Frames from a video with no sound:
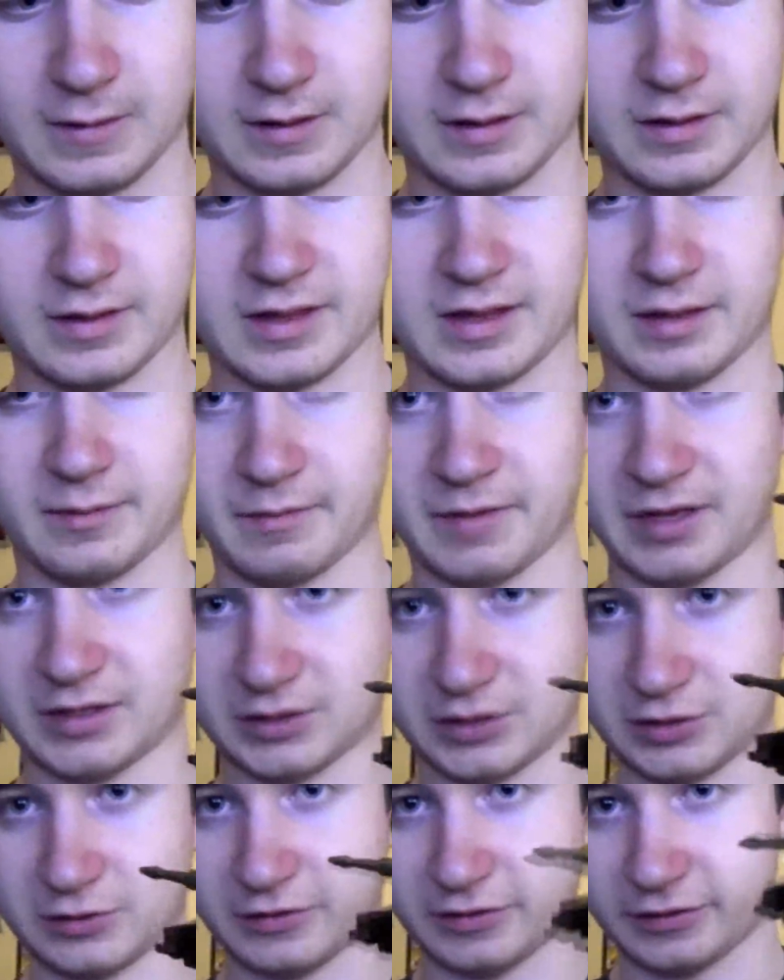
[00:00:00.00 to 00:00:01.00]
That makes it
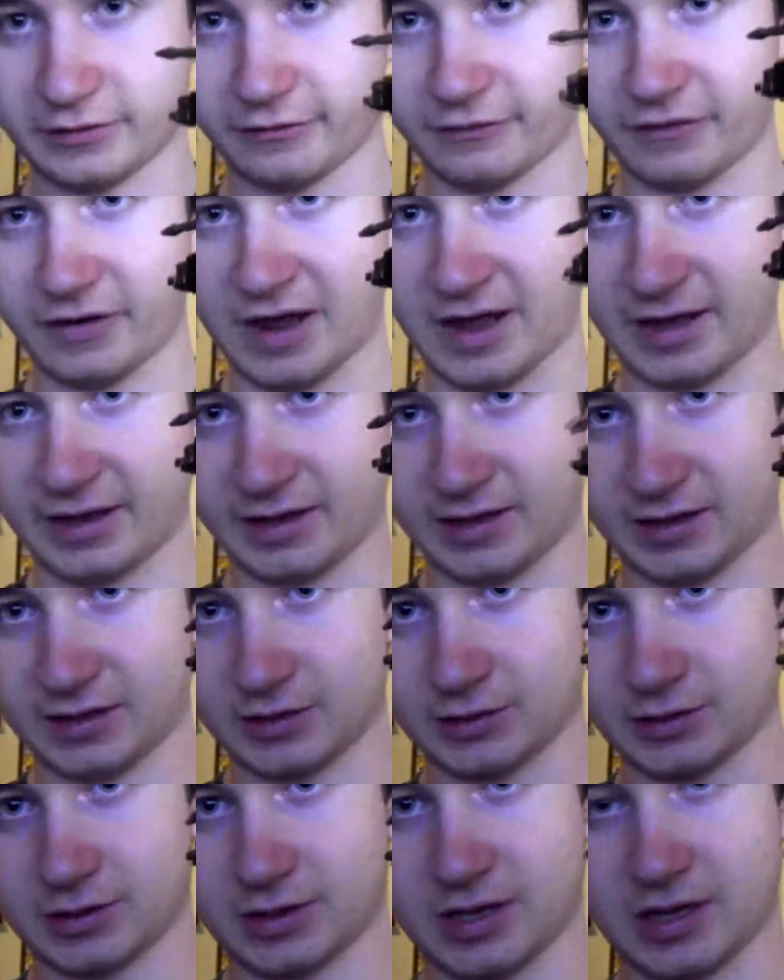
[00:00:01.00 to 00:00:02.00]
so that it's flat
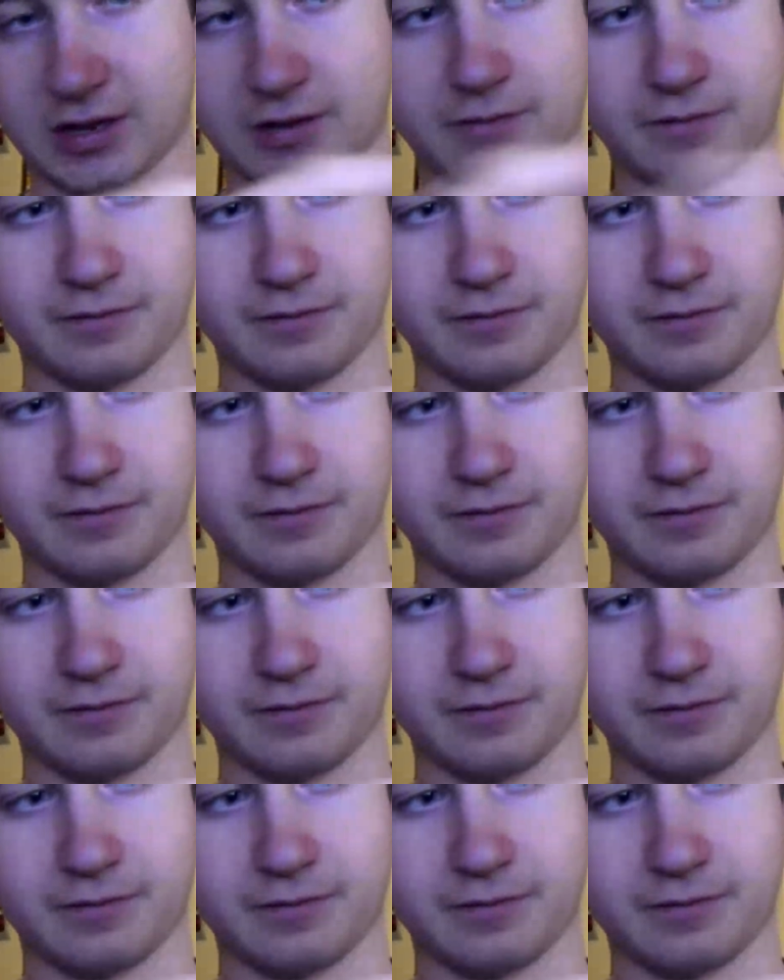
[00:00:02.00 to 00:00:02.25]
against here.